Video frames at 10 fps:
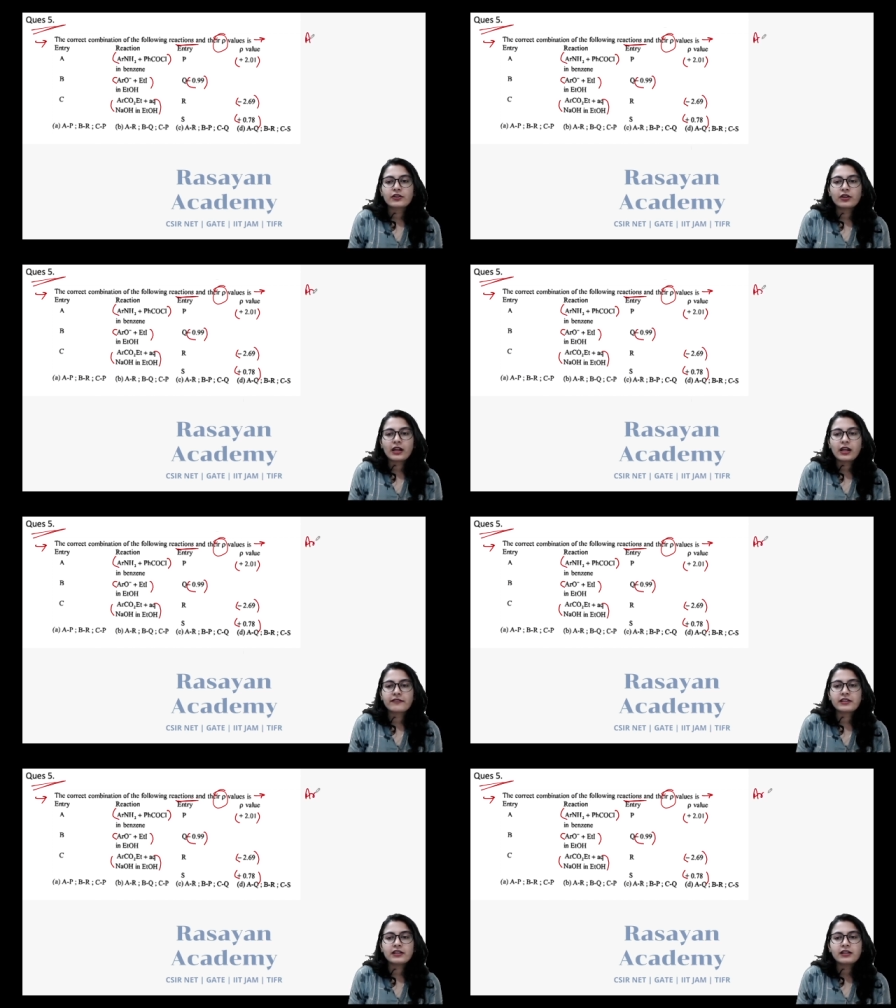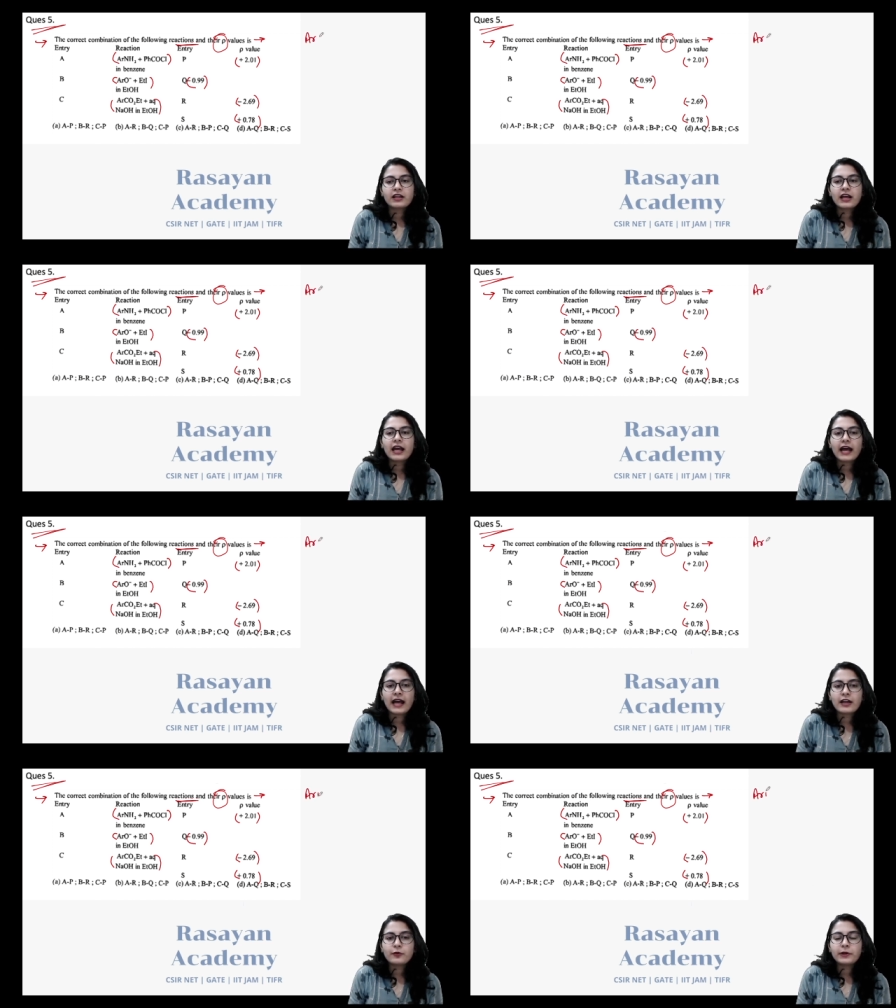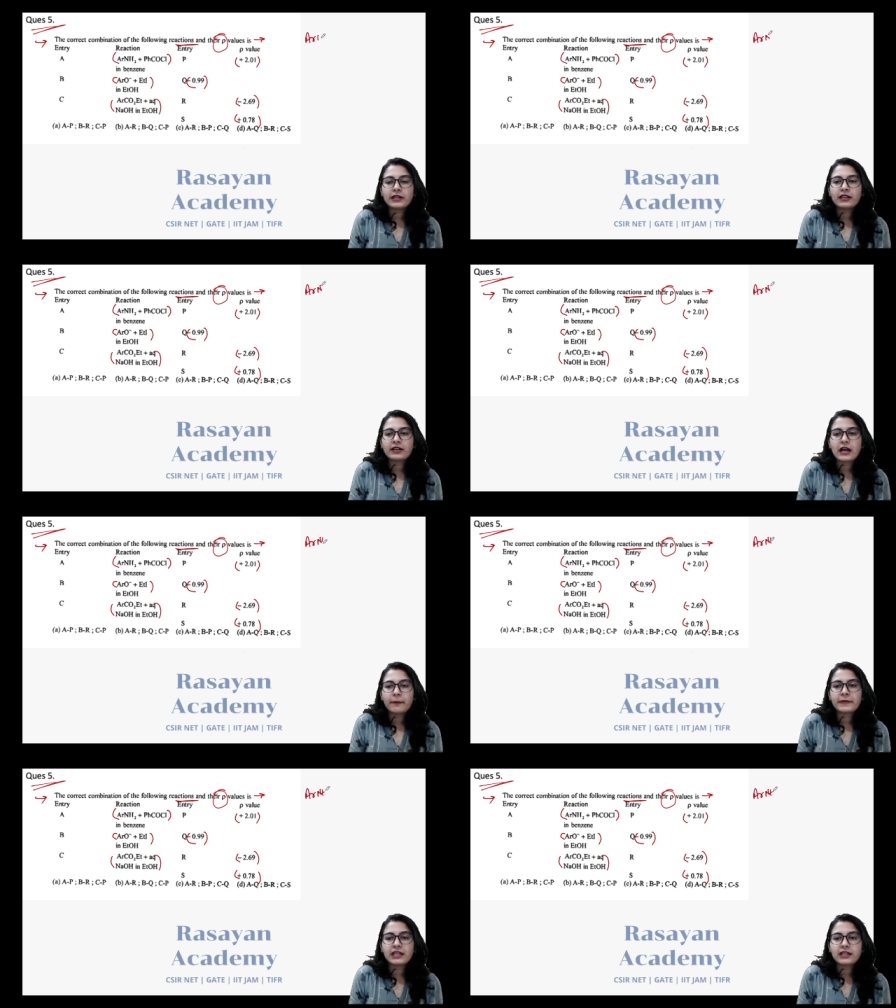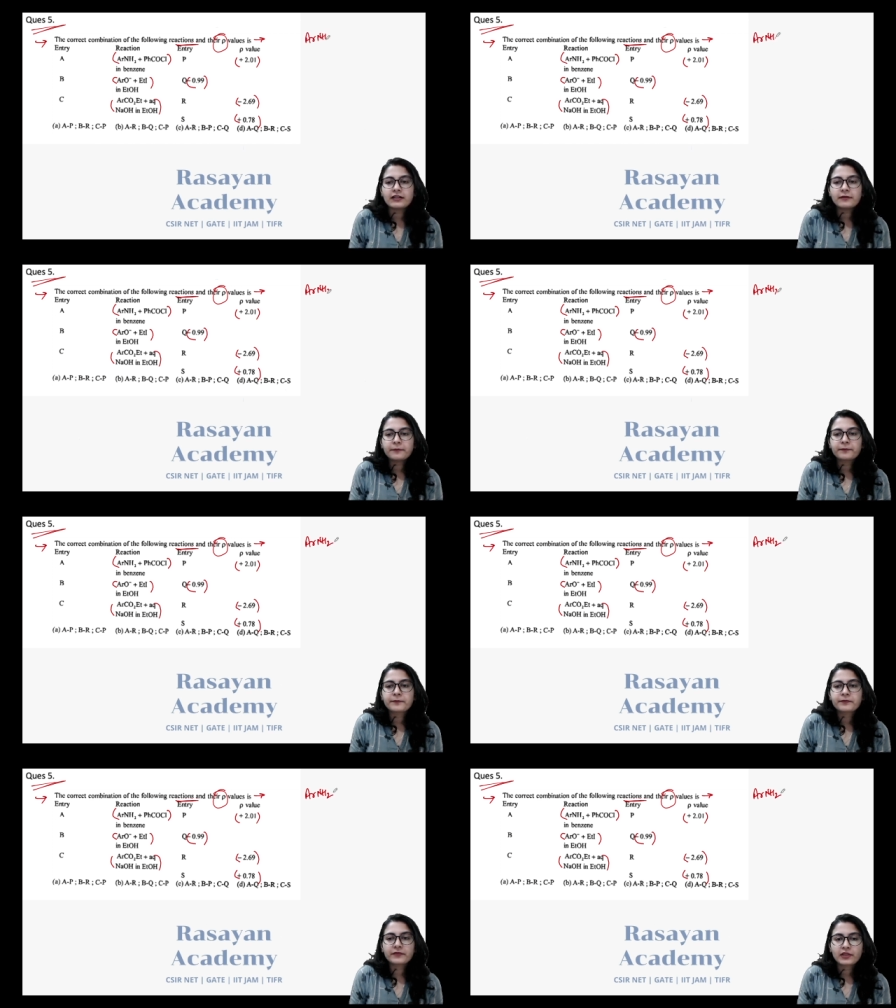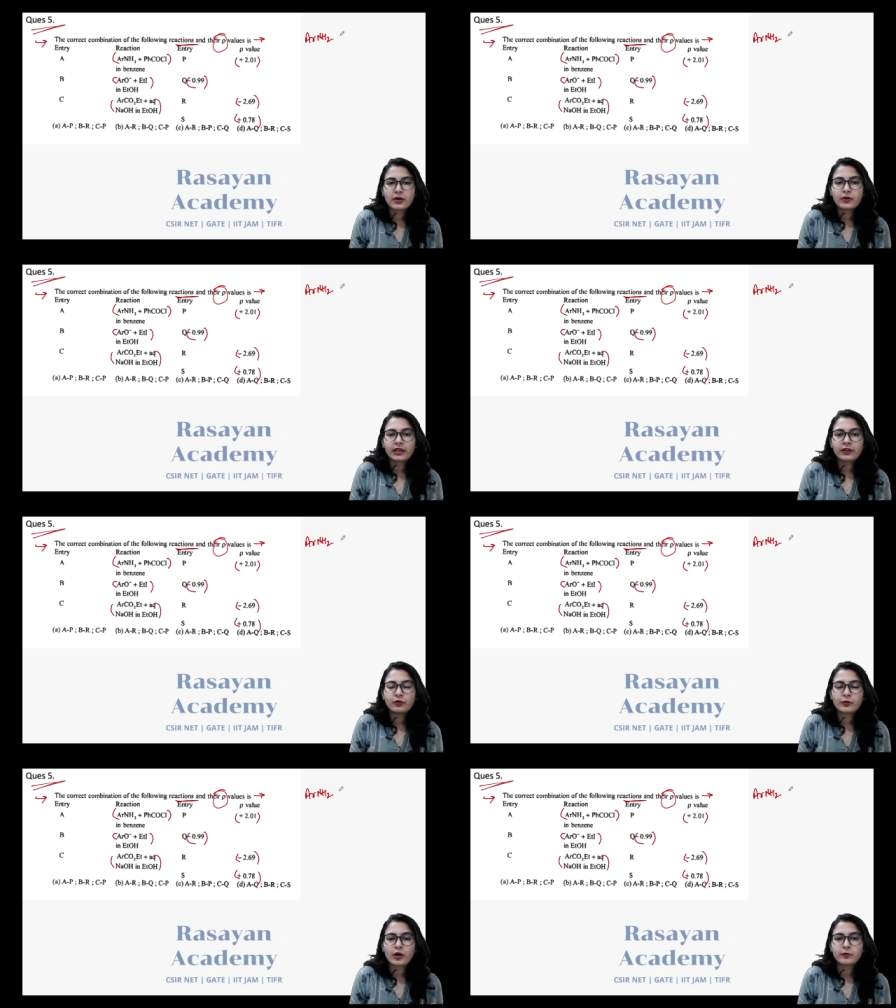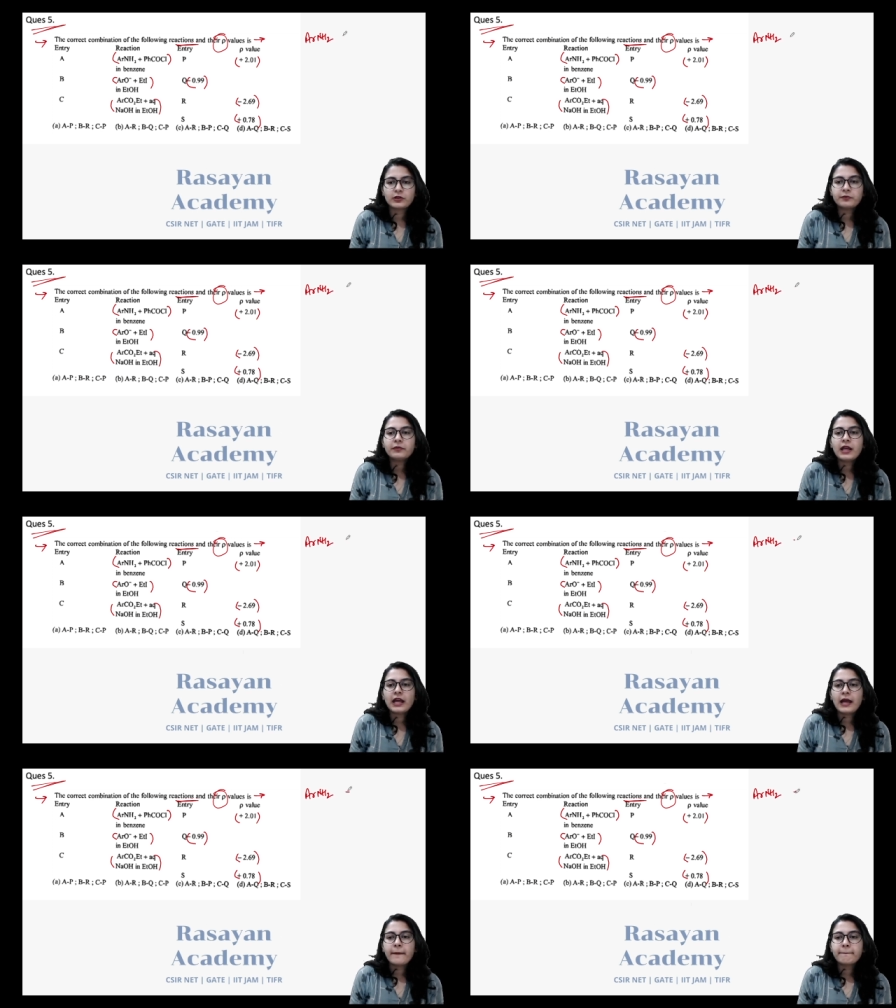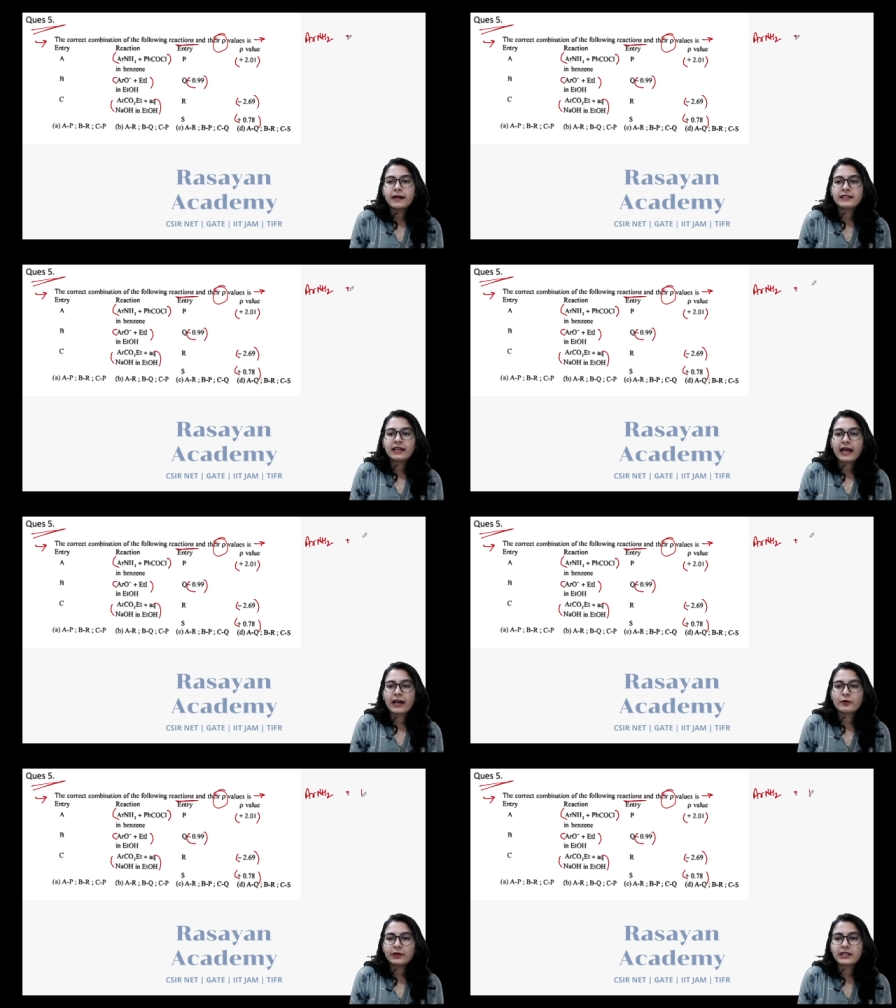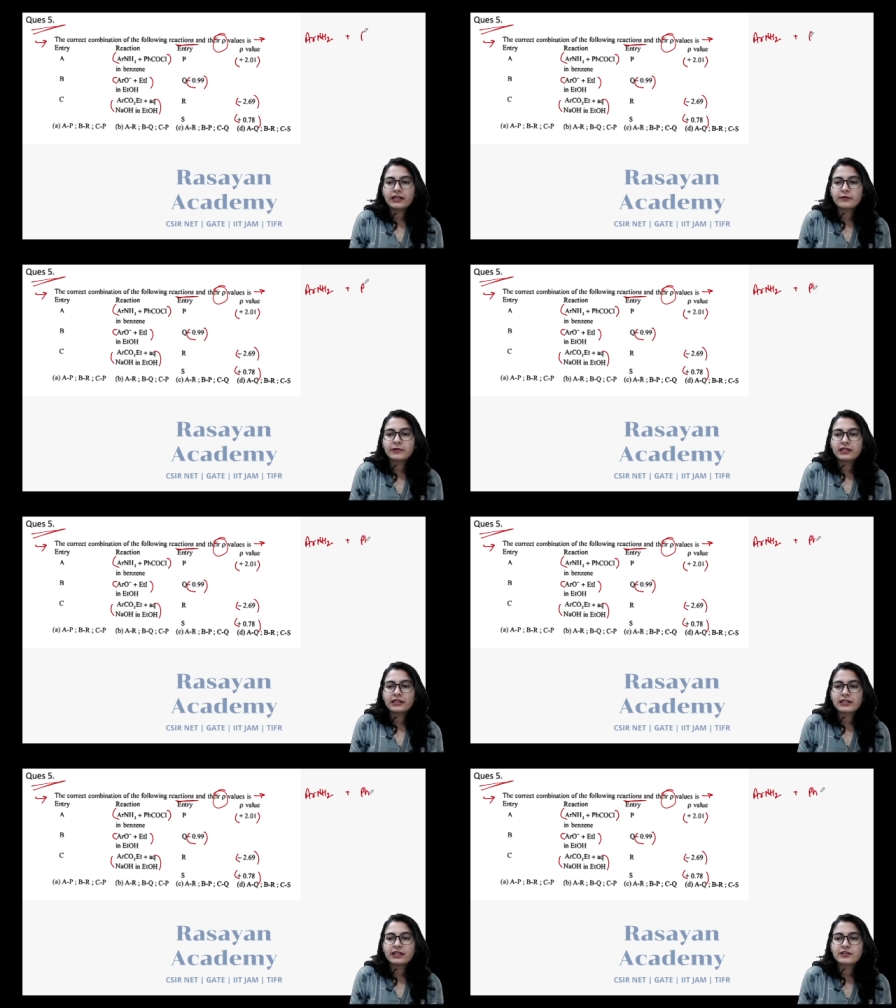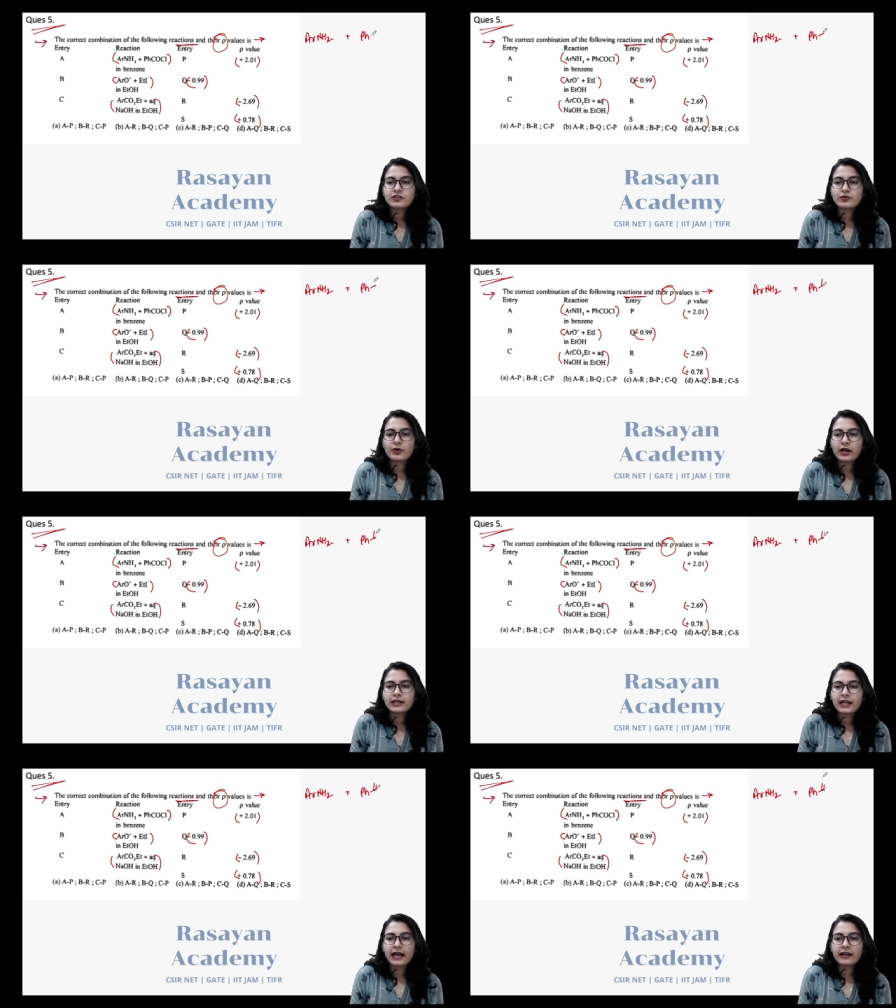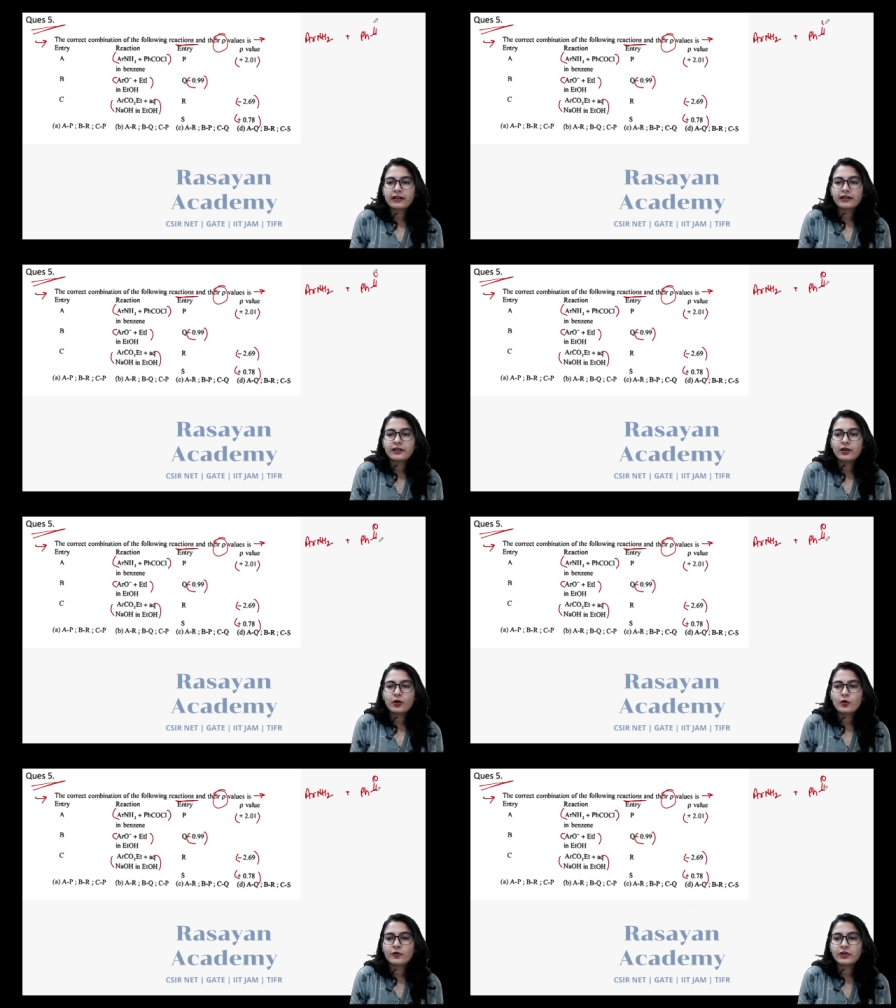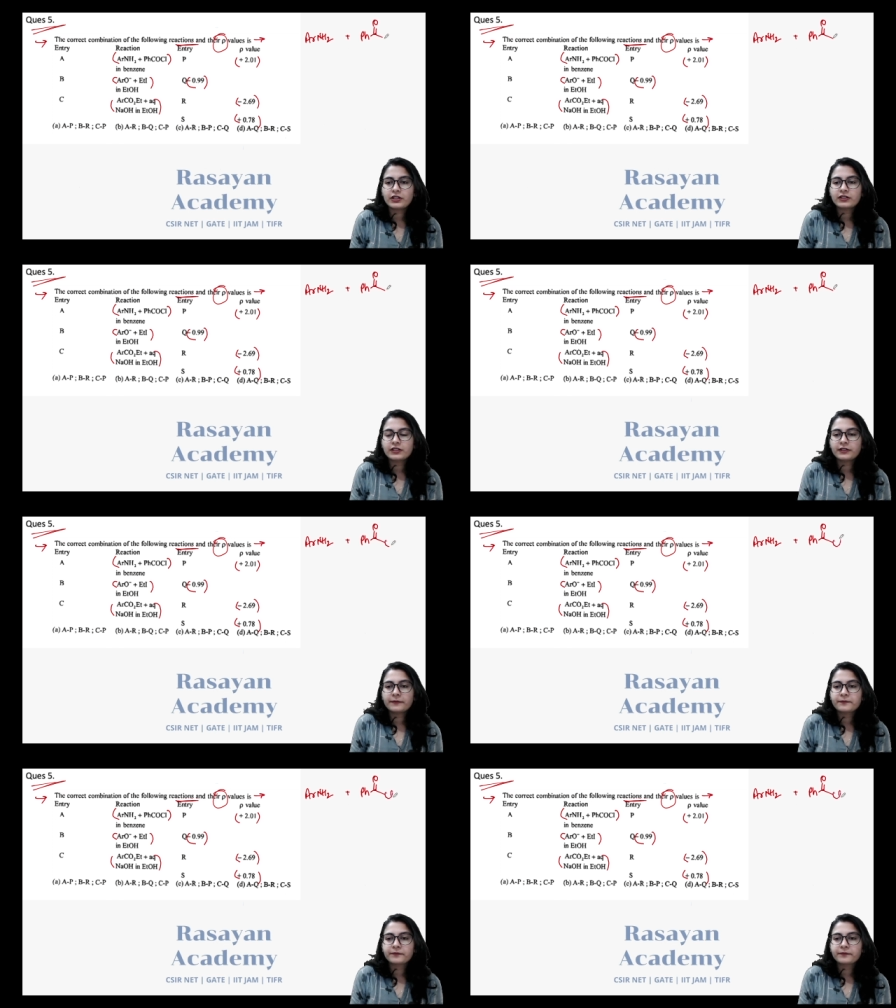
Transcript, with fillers: You are having aromatic amine, okay, no problem. but the aromatic amine is to attack over the